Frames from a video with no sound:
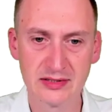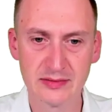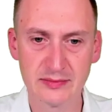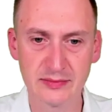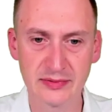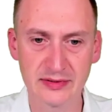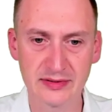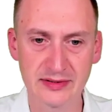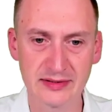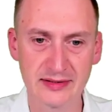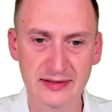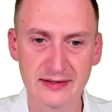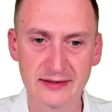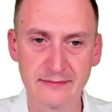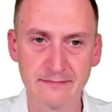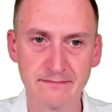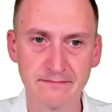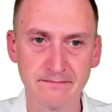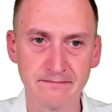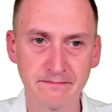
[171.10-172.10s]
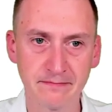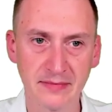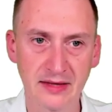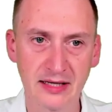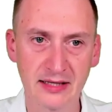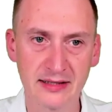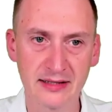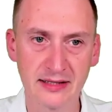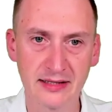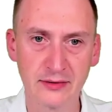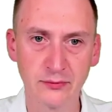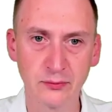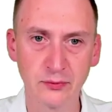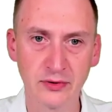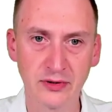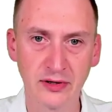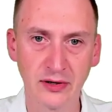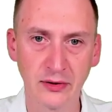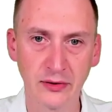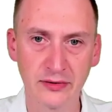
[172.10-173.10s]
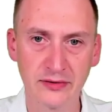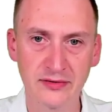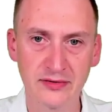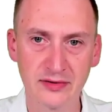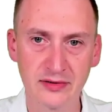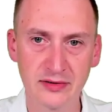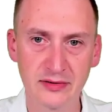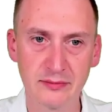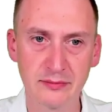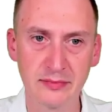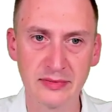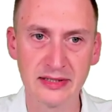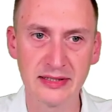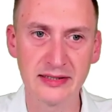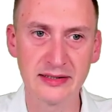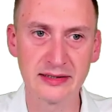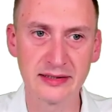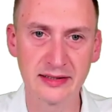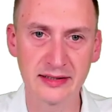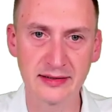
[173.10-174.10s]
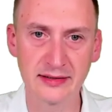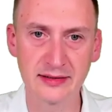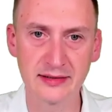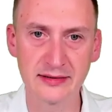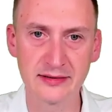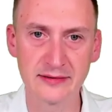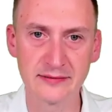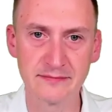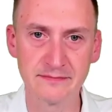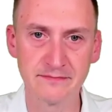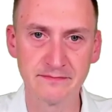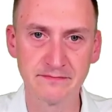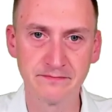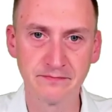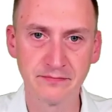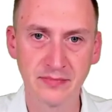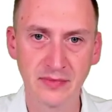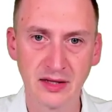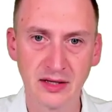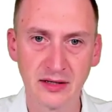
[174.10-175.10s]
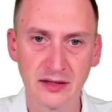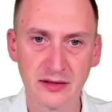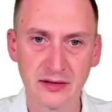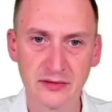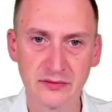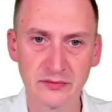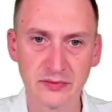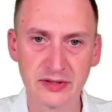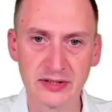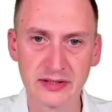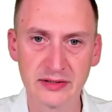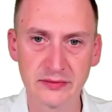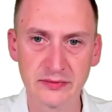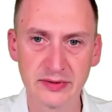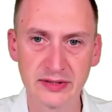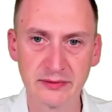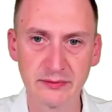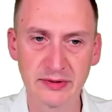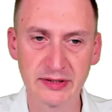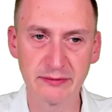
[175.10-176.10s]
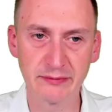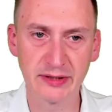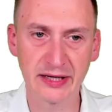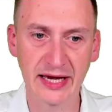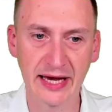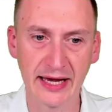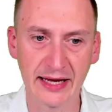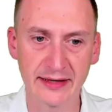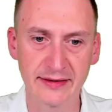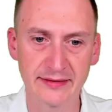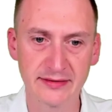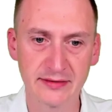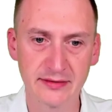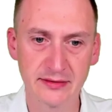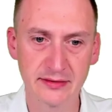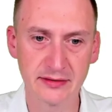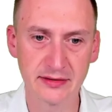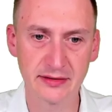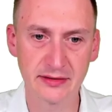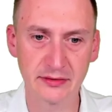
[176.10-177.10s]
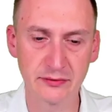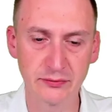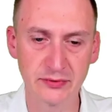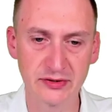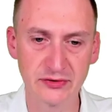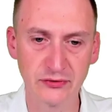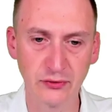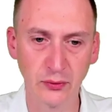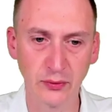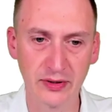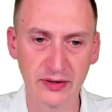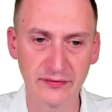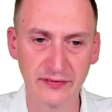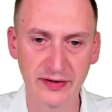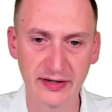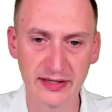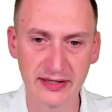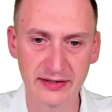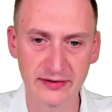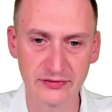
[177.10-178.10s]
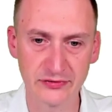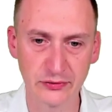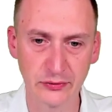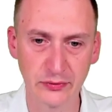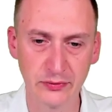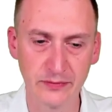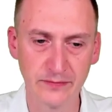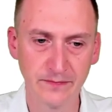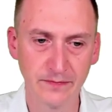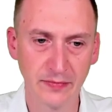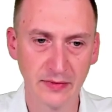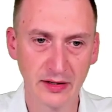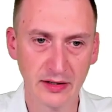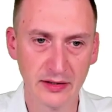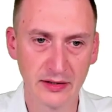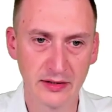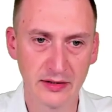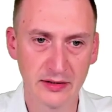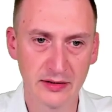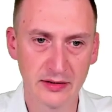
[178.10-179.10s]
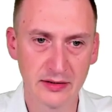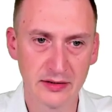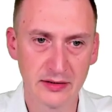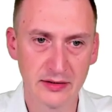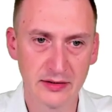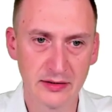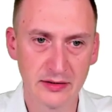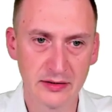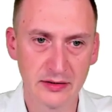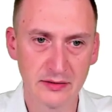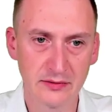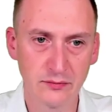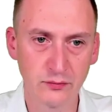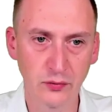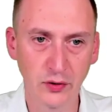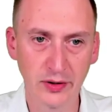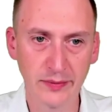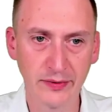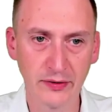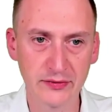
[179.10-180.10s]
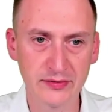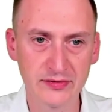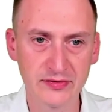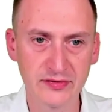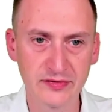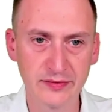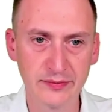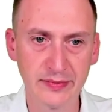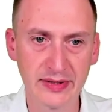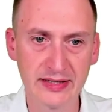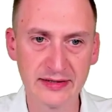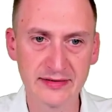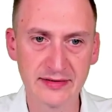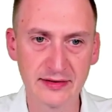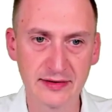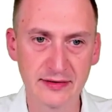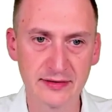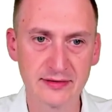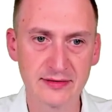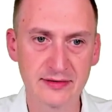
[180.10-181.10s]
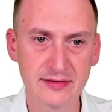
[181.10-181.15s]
but um, it, it would not uh, mean that um, we, we, we, we can't uh, restore anything So what about this uh, maintenance